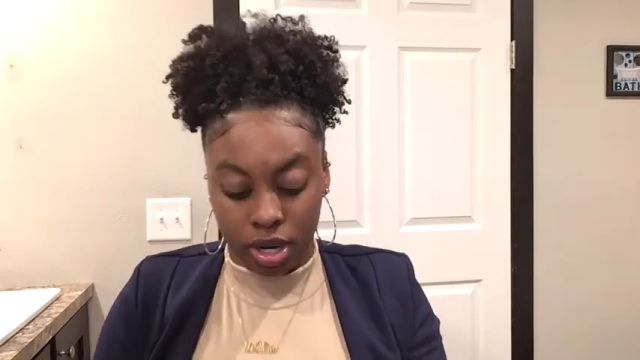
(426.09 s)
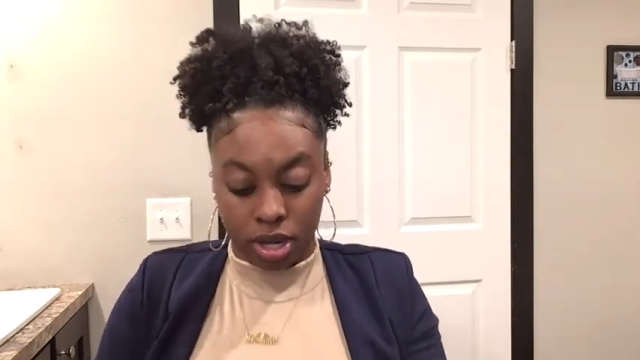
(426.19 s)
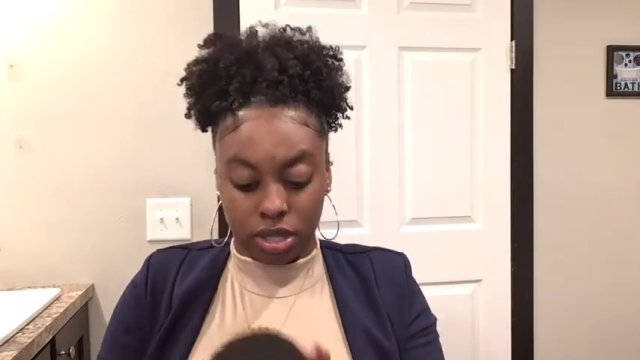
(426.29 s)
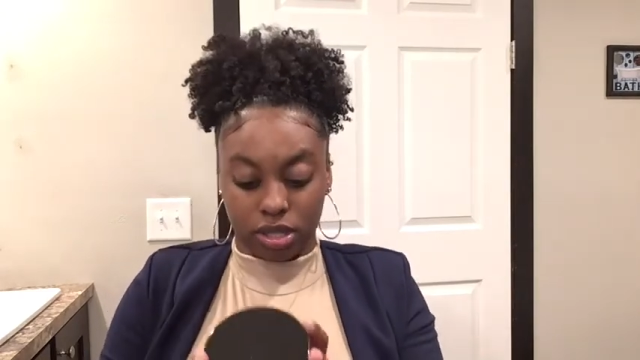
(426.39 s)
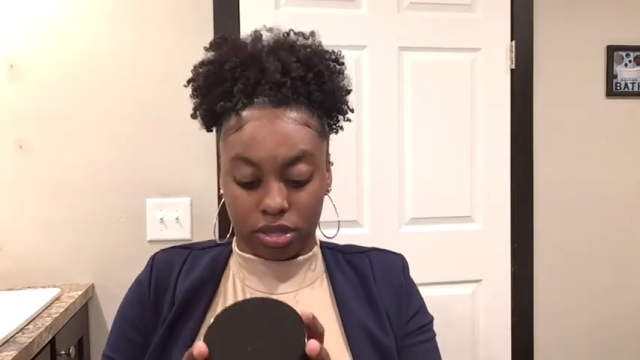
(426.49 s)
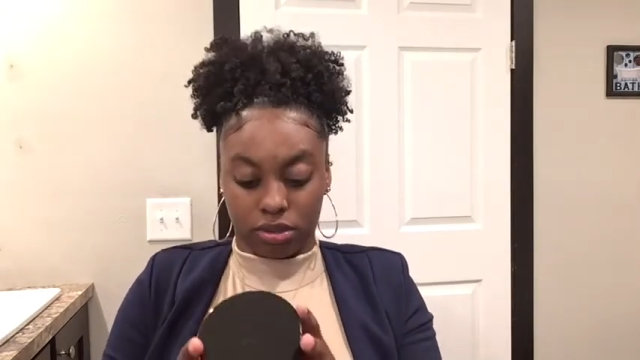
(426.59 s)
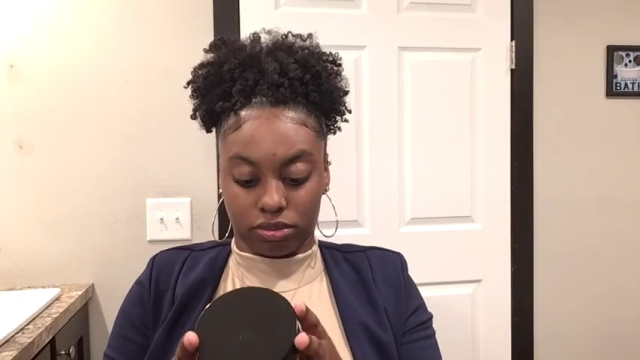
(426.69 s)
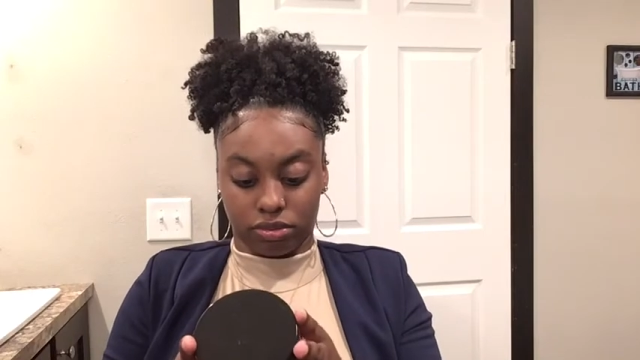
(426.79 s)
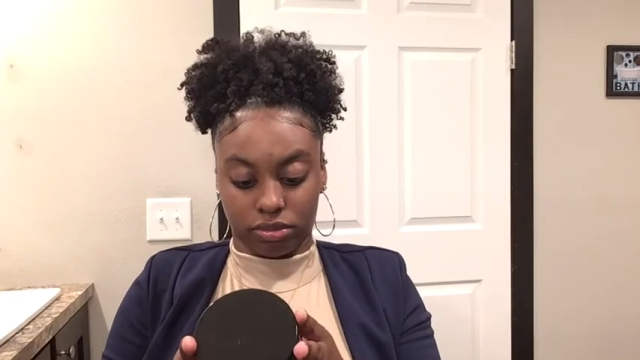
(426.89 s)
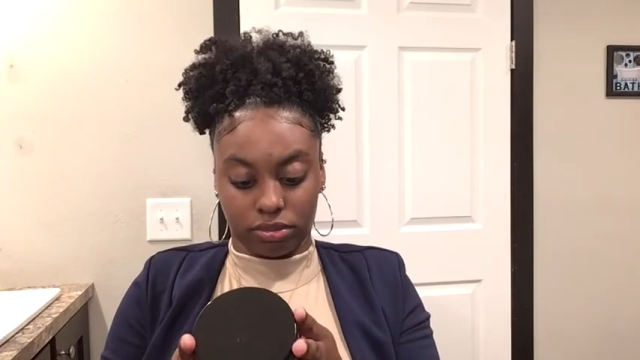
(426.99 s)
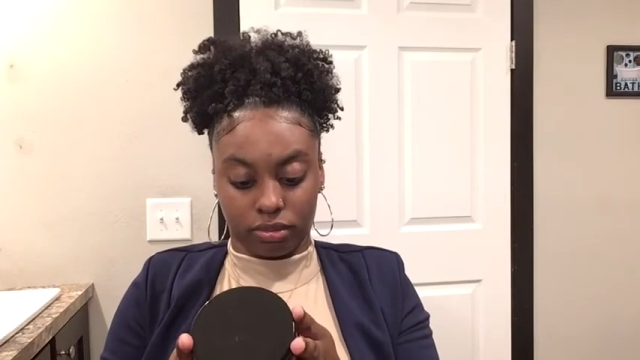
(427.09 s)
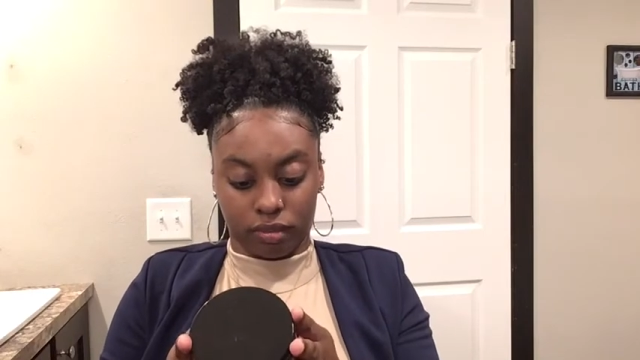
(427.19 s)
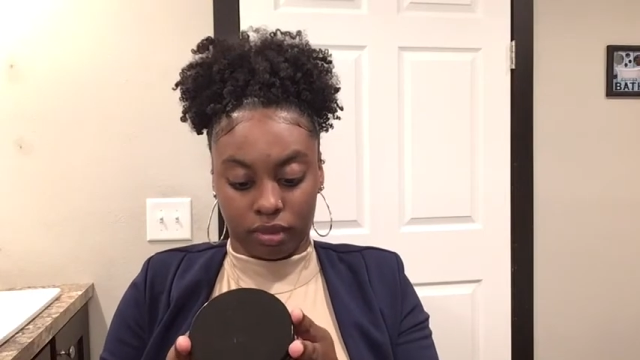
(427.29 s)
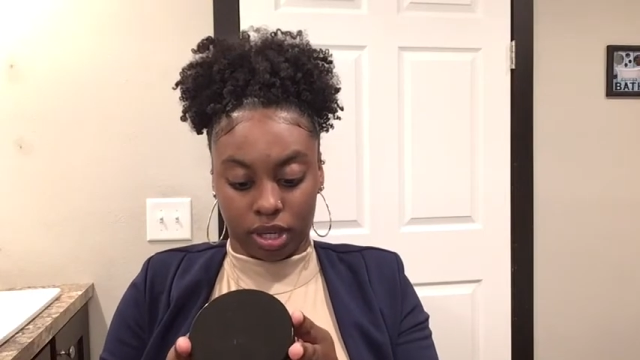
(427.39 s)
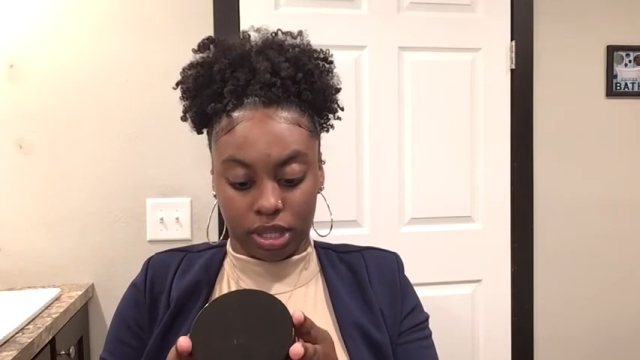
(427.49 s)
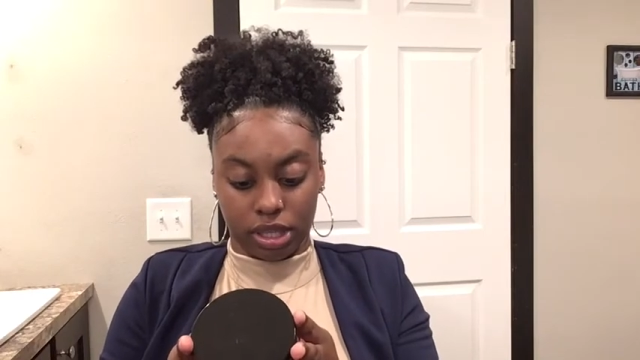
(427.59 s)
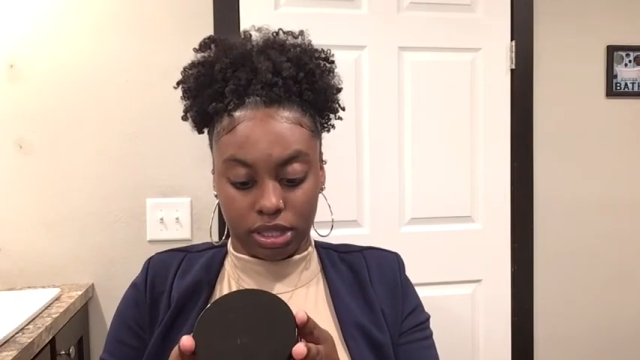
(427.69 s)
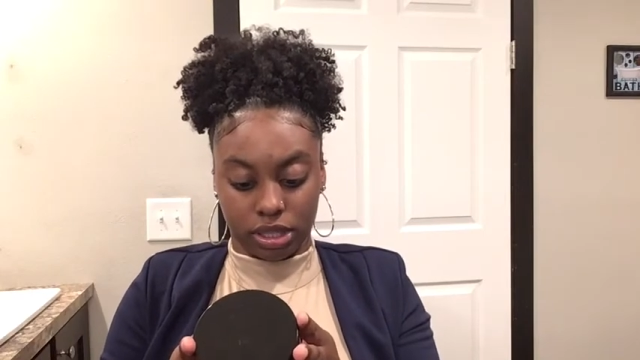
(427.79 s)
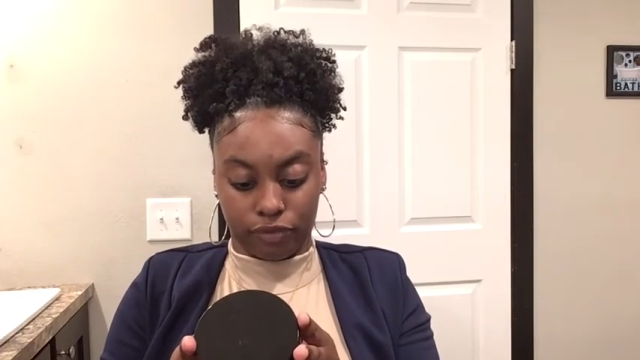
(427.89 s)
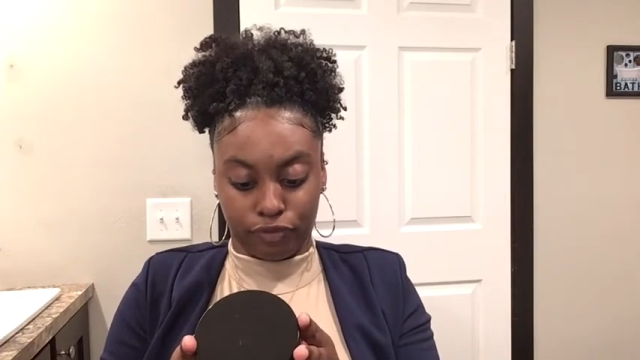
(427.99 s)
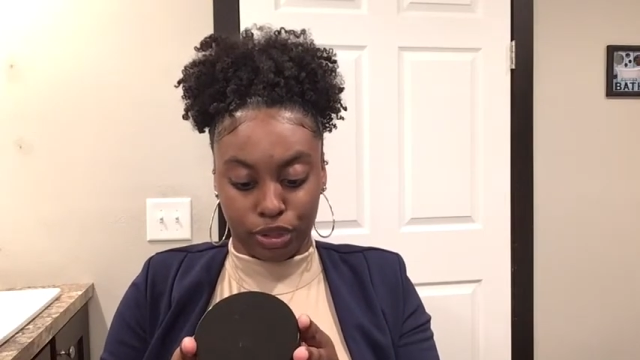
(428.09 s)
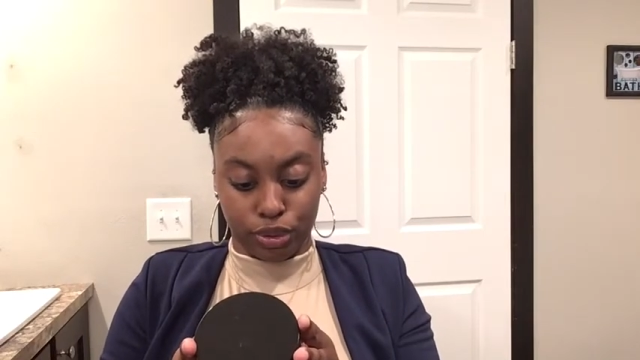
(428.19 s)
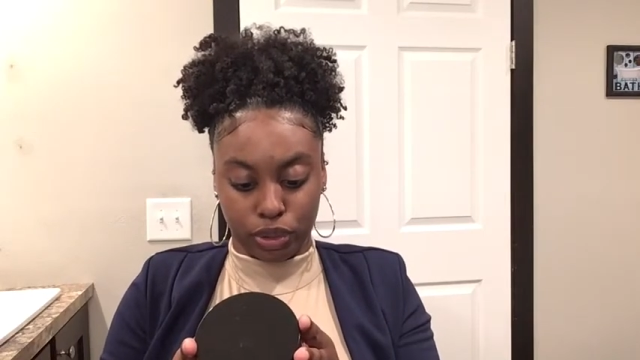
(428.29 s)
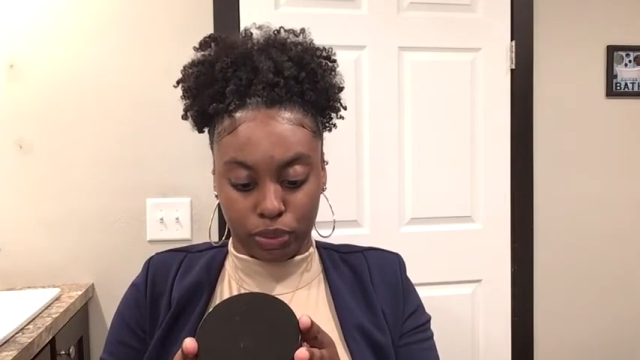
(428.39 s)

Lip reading: So it is infused